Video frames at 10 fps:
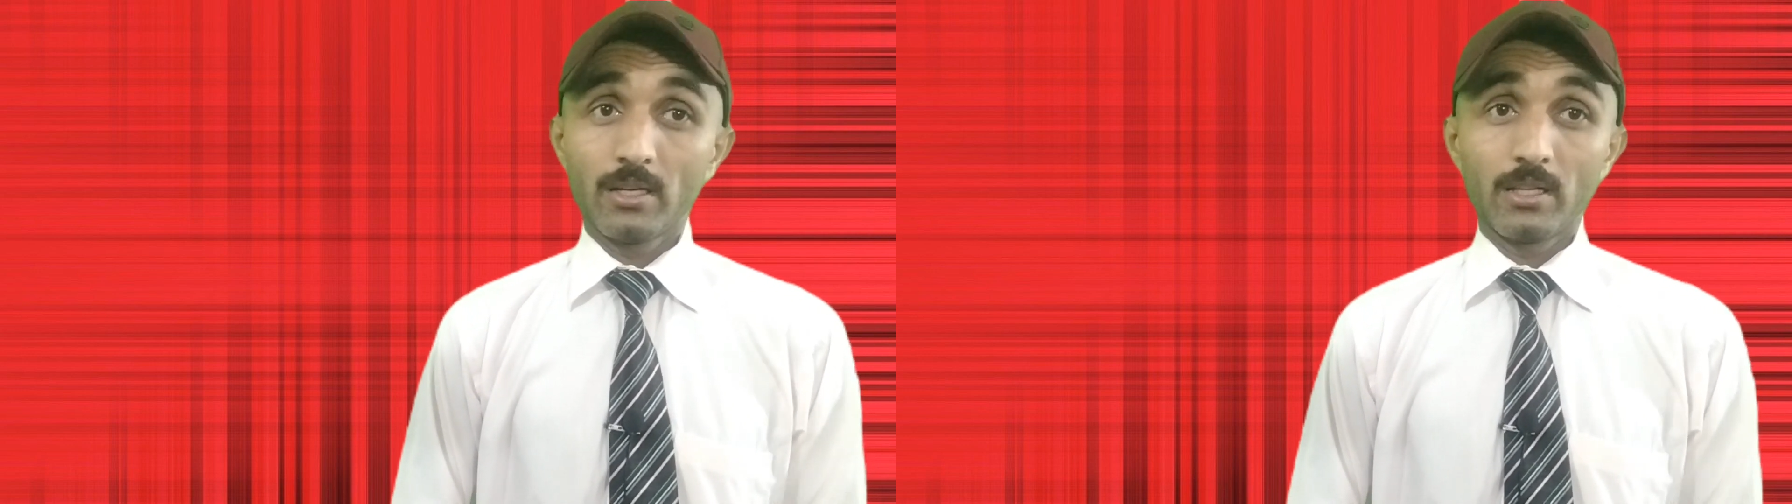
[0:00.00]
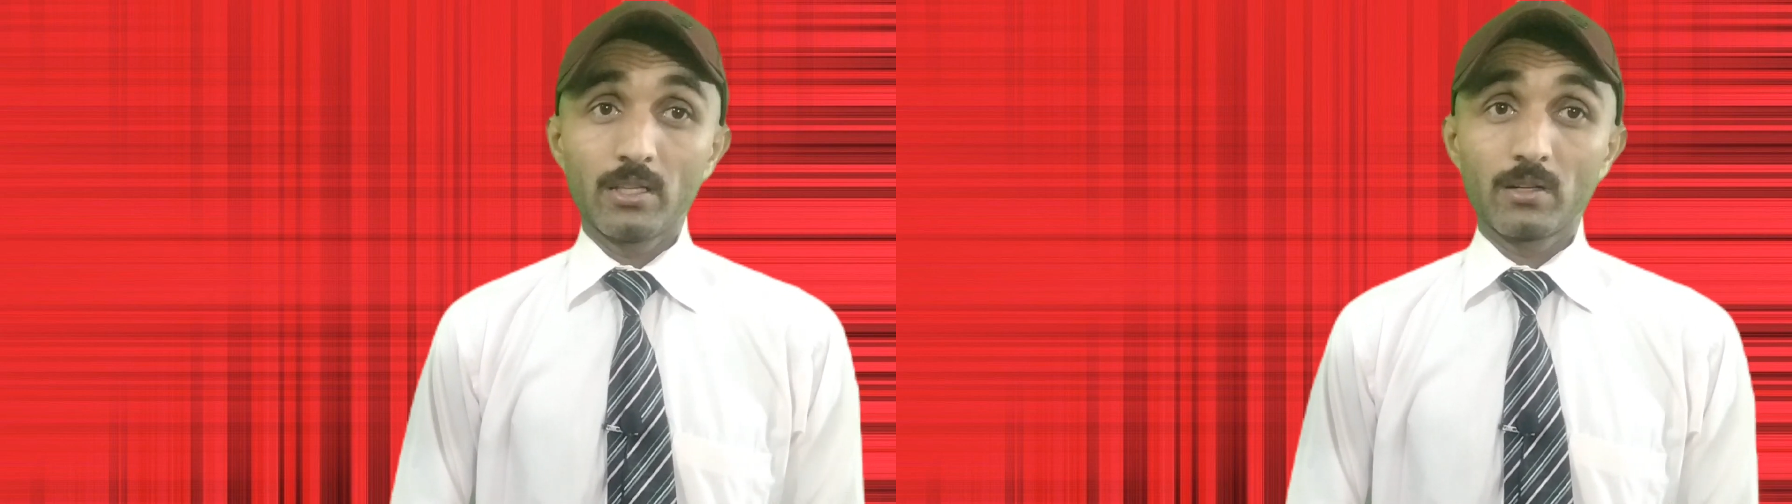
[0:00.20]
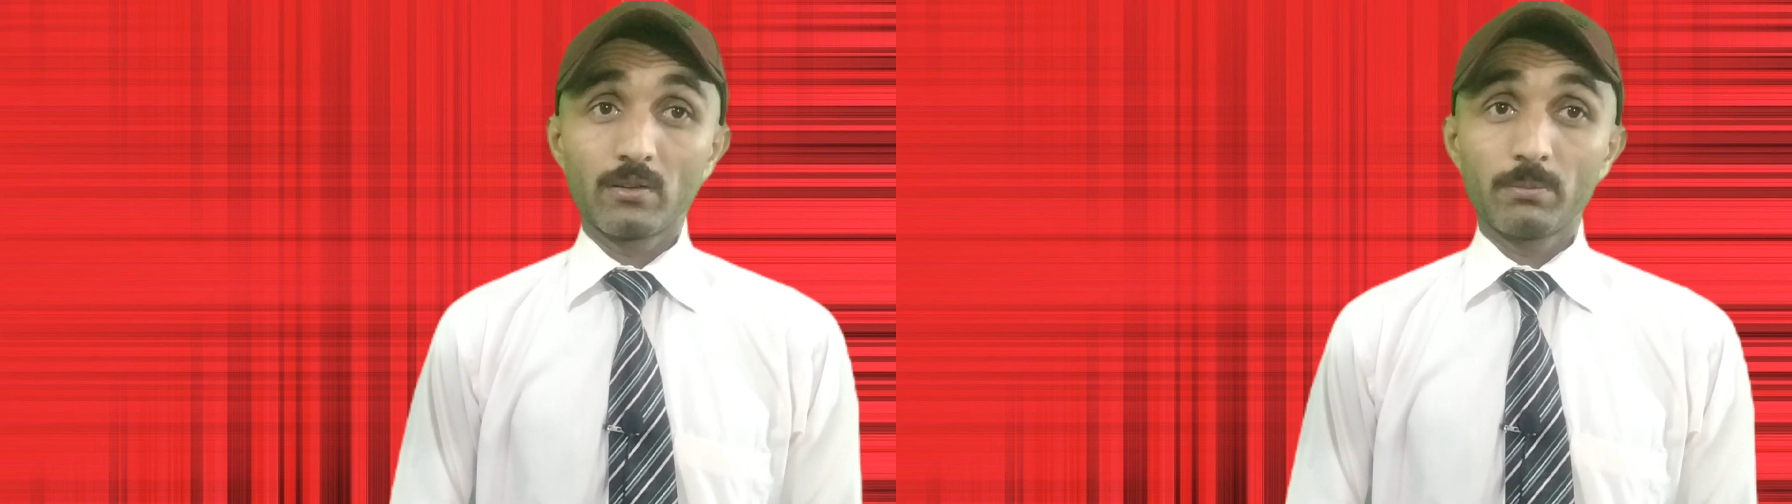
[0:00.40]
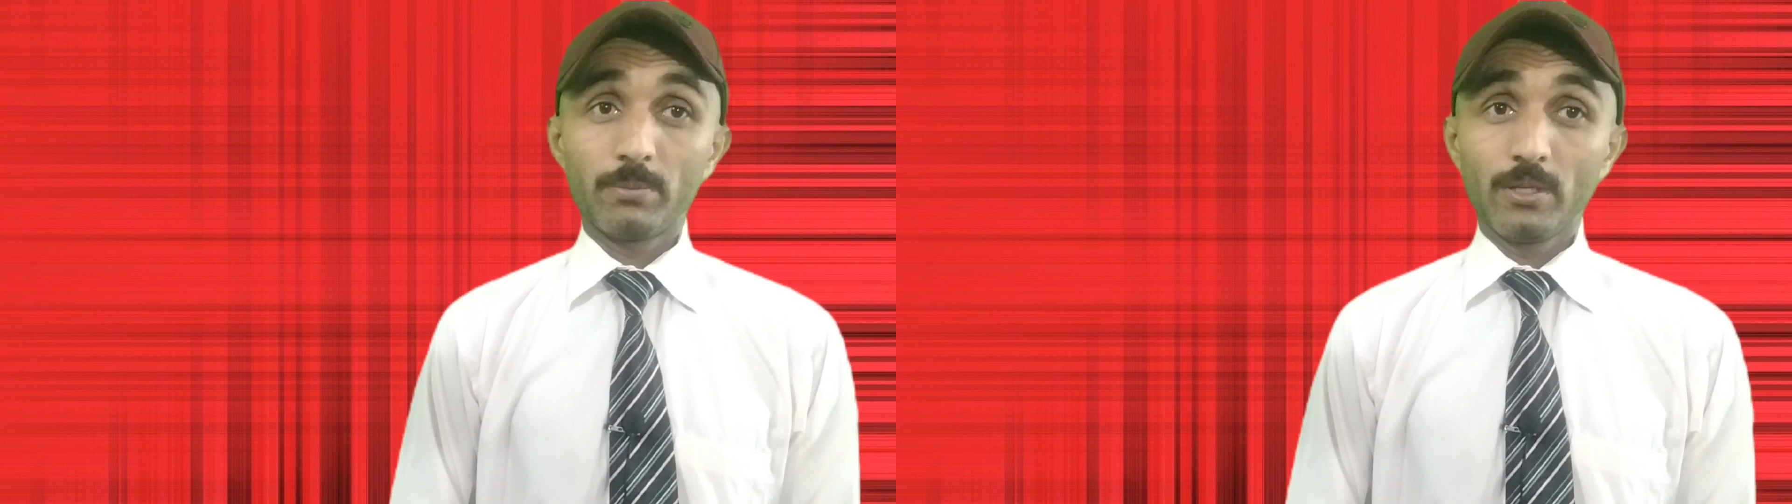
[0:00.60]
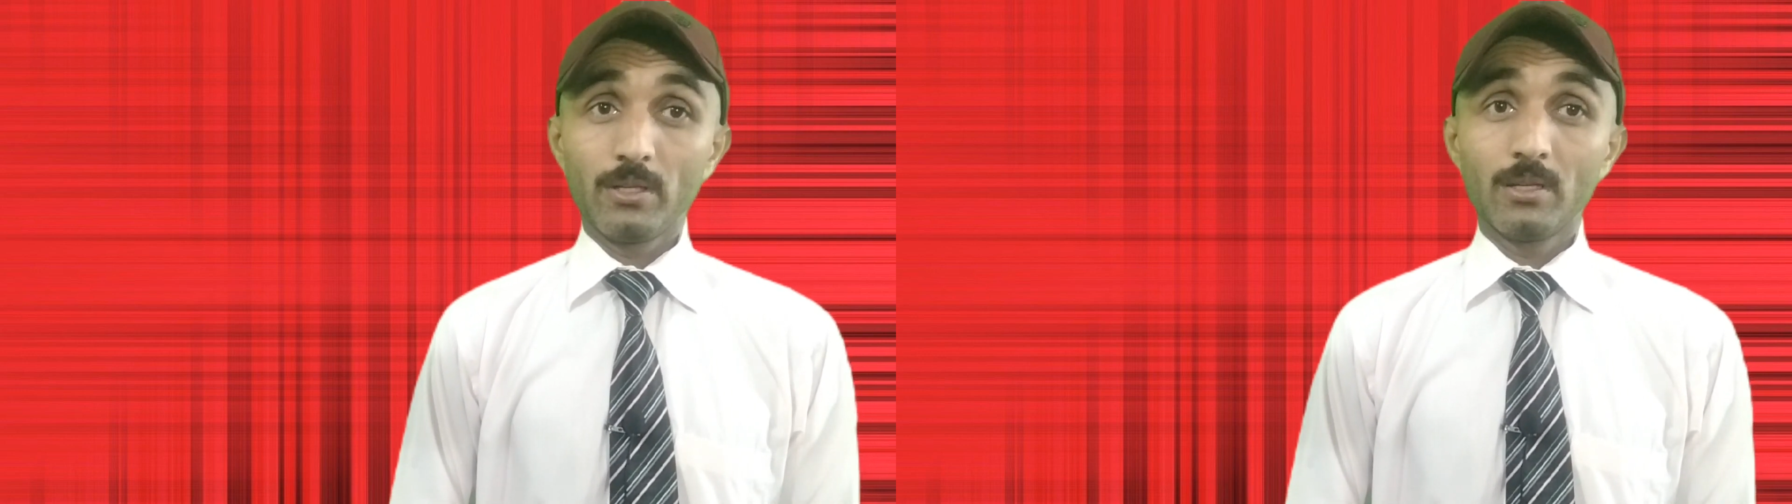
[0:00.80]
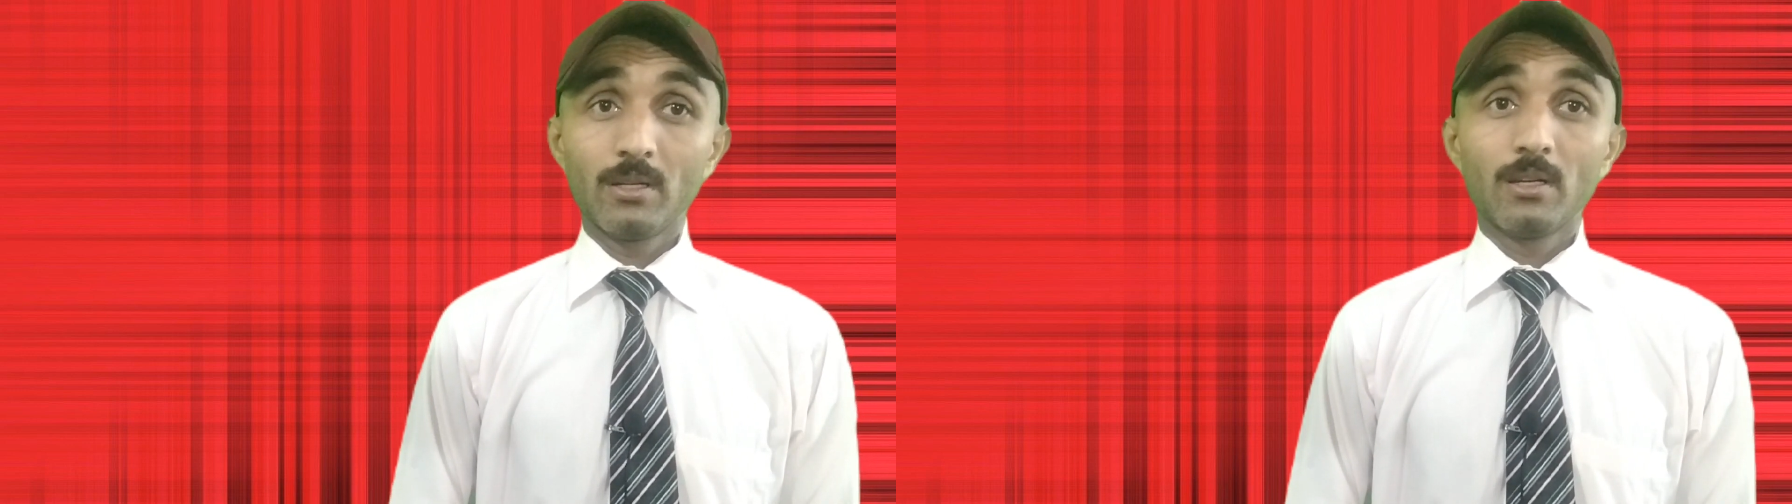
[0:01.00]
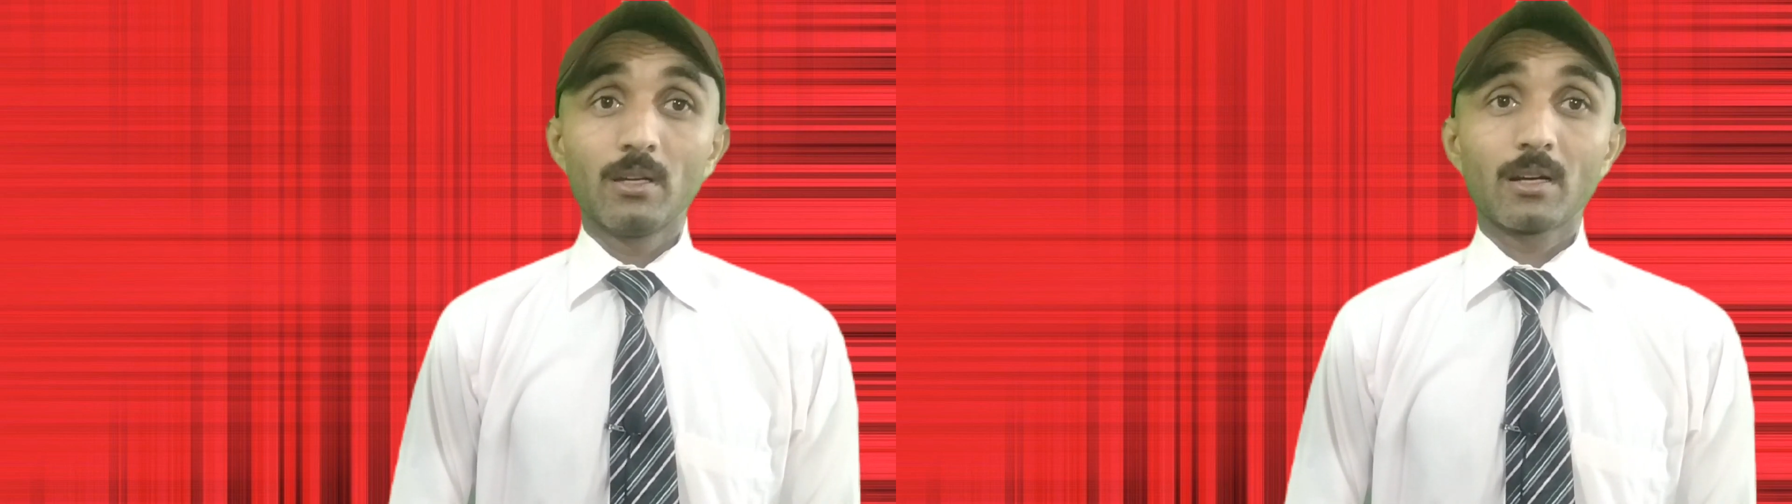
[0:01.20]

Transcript: and there will be